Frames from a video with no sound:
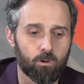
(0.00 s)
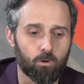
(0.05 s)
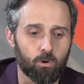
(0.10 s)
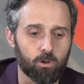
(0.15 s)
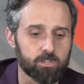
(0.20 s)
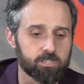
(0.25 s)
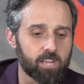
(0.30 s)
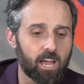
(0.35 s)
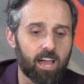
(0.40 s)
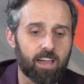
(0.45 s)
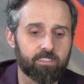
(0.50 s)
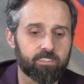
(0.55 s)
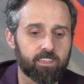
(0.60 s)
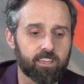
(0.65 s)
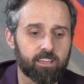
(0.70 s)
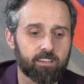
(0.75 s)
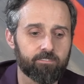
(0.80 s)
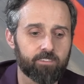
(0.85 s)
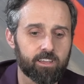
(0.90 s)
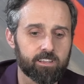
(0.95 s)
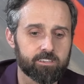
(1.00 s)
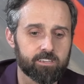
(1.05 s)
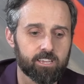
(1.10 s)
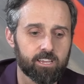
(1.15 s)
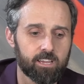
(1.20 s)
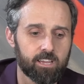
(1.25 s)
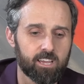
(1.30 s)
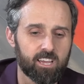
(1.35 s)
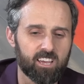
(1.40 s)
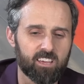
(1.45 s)
Or as I think of
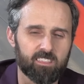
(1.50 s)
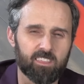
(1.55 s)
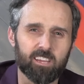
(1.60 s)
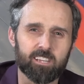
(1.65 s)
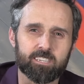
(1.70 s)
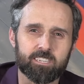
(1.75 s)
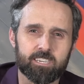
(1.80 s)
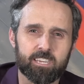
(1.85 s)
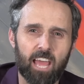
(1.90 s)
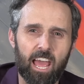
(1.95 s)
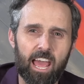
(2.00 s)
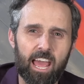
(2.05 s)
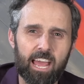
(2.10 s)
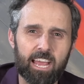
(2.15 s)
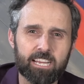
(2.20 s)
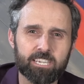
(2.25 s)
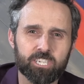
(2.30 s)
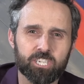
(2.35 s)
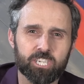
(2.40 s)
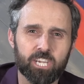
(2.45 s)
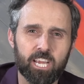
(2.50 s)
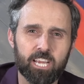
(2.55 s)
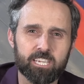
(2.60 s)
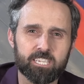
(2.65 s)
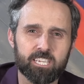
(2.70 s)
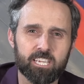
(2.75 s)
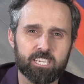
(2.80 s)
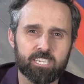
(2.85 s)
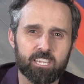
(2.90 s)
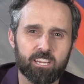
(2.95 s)
it, the day
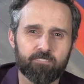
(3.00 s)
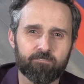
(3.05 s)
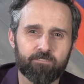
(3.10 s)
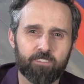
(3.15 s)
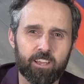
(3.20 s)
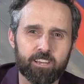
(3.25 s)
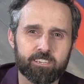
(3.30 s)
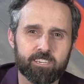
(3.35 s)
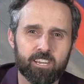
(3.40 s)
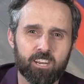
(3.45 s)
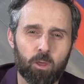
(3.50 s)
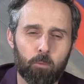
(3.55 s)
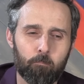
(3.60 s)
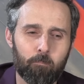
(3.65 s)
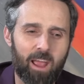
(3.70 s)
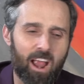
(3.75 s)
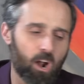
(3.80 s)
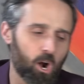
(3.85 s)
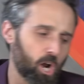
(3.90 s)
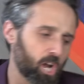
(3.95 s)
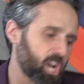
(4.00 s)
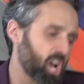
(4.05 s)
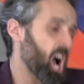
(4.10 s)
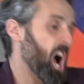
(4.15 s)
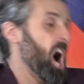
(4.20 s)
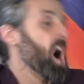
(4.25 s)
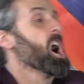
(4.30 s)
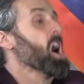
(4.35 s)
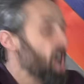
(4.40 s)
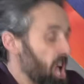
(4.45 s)
Jesus invented
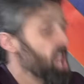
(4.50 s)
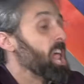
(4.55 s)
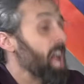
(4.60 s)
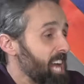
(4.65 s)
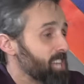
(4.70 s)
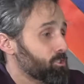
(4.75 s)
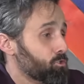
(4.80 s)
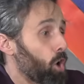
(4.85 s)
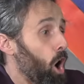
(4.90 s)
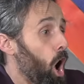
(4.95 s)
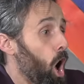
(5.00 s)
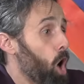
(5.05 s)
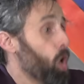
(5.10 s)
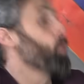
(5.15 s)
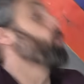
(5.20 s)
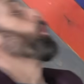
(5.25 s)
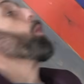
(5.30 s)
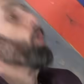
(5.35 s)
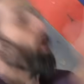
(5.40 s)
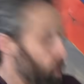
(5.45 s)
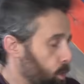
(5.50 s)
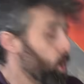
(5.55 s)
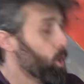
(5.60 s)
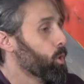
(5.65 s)
America. Let's roll!